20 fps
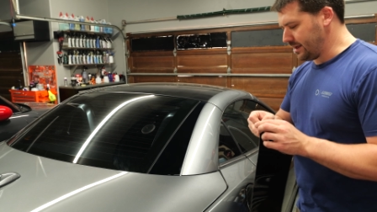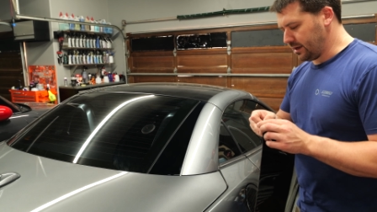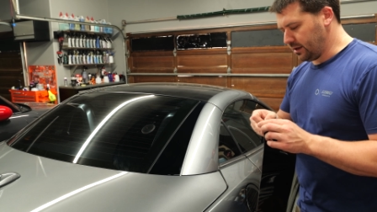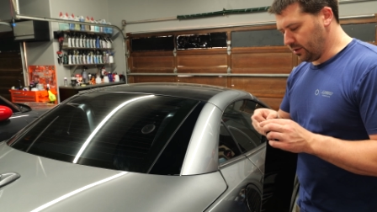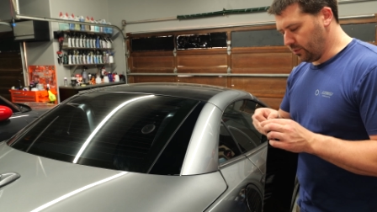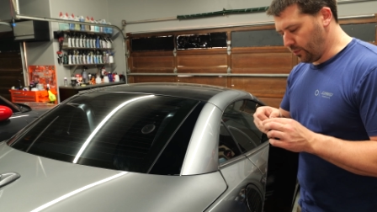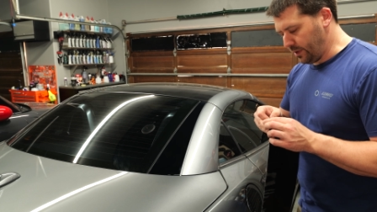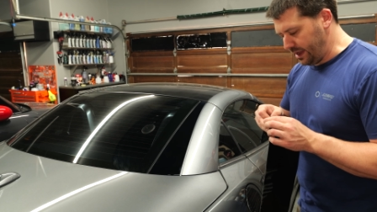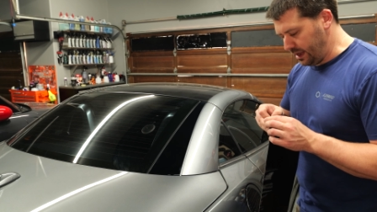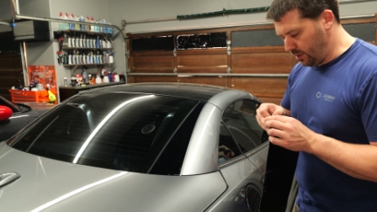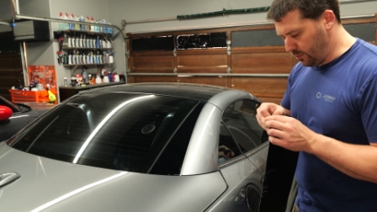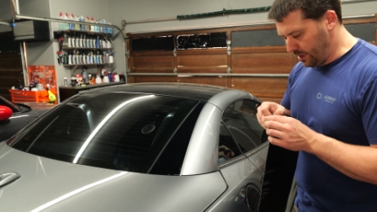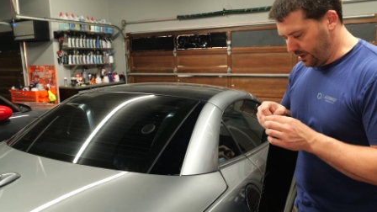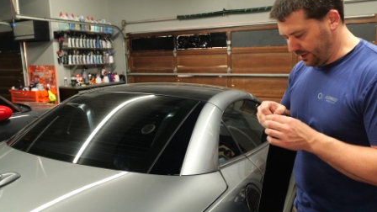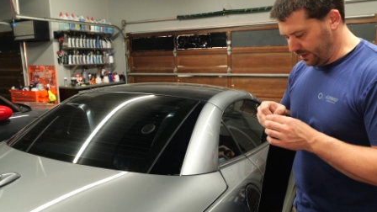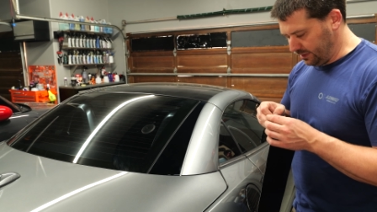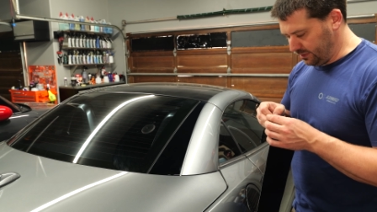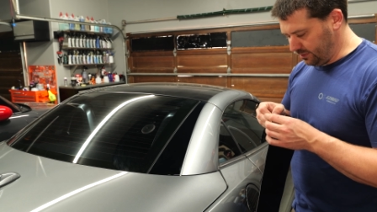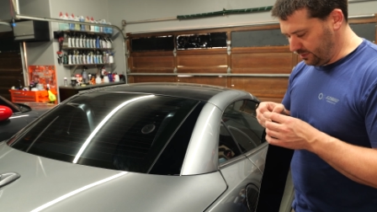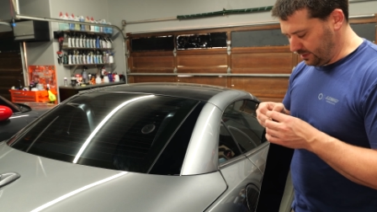out of the way while
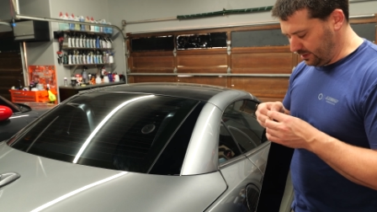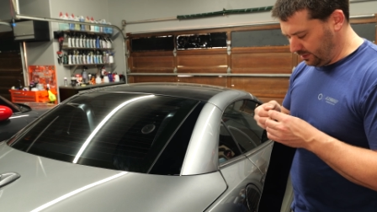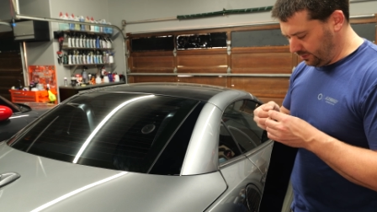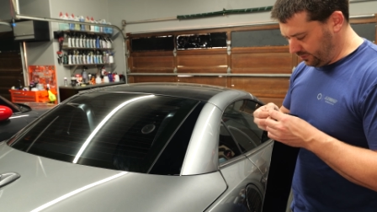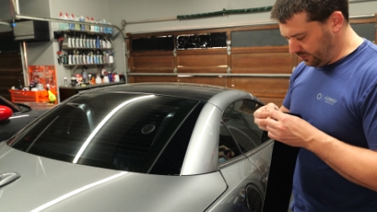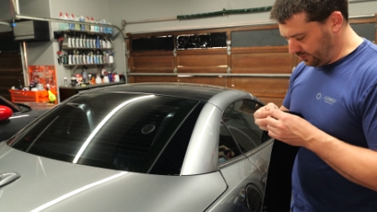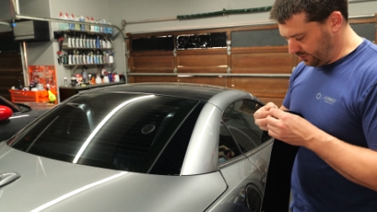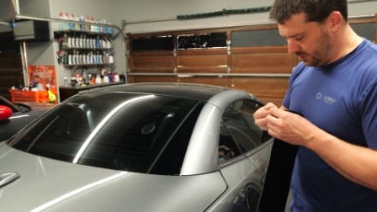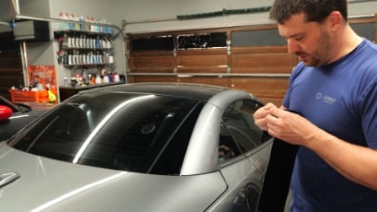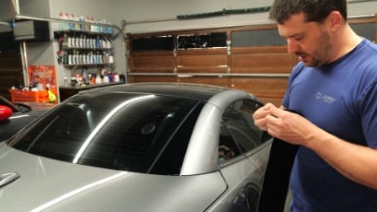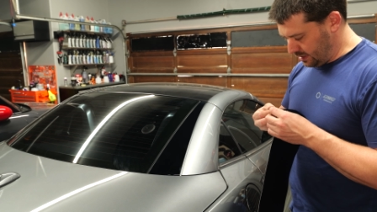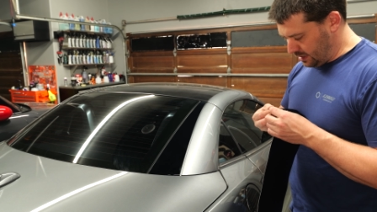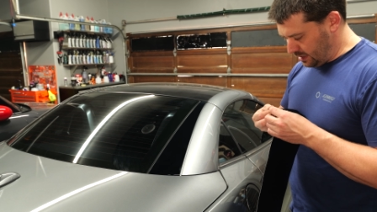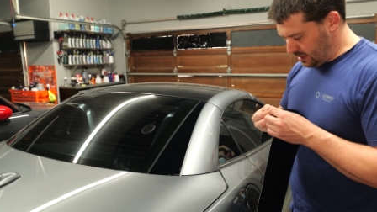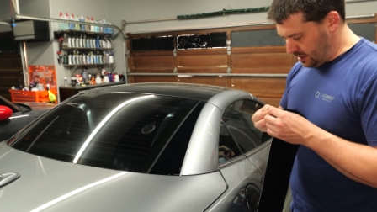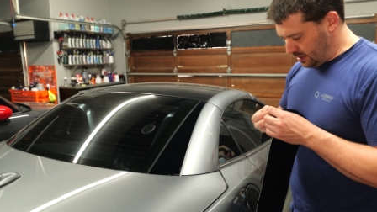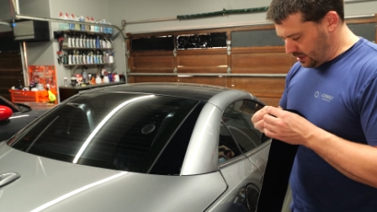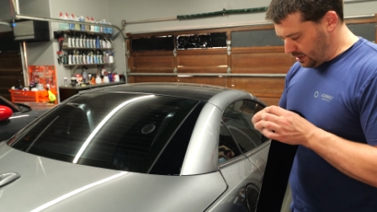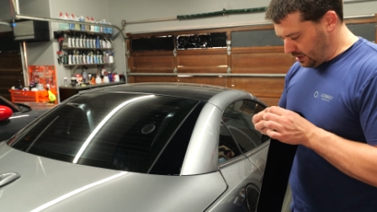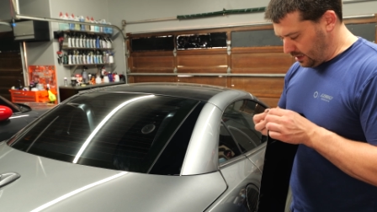I do this.
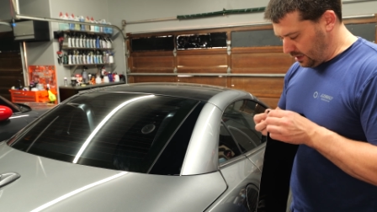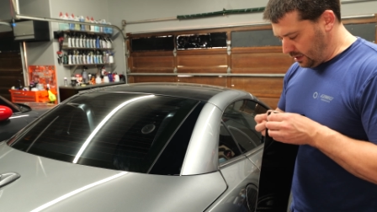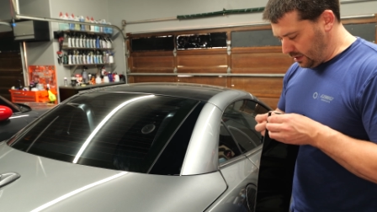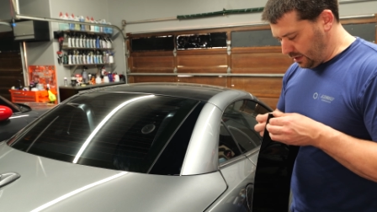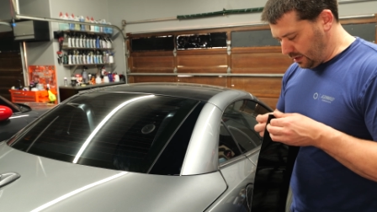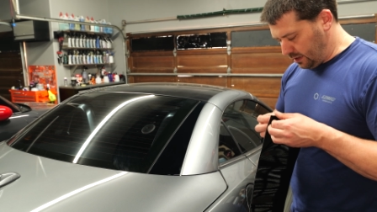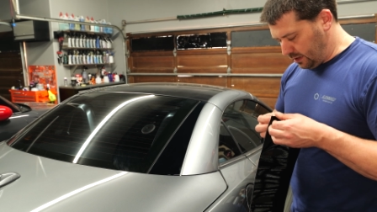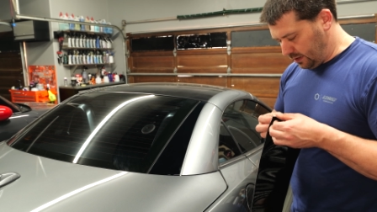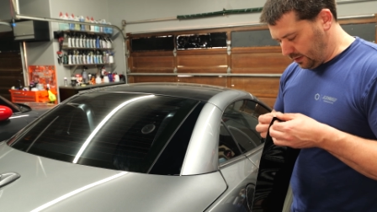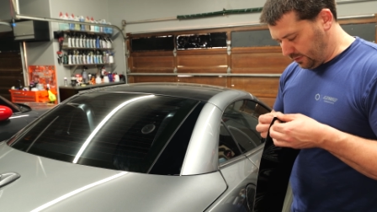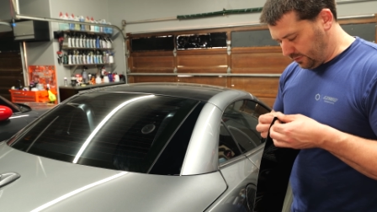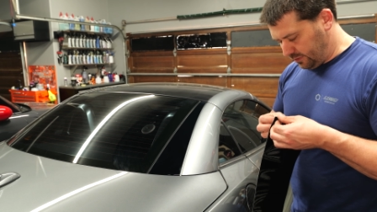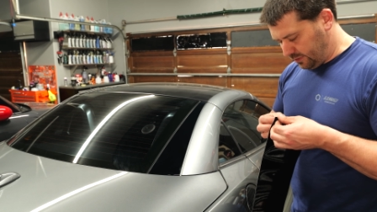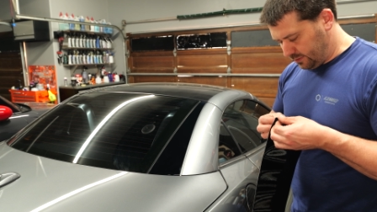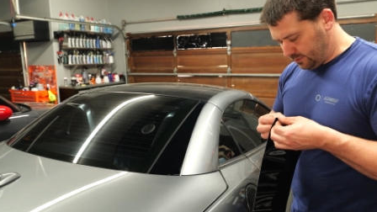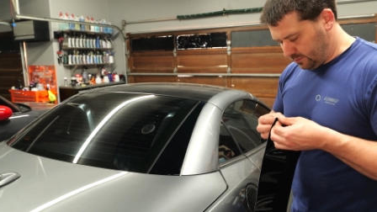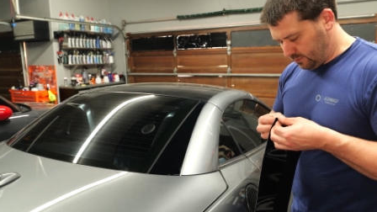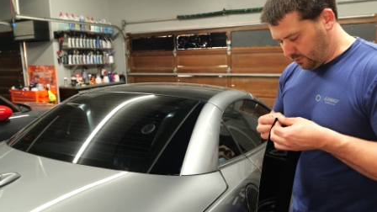And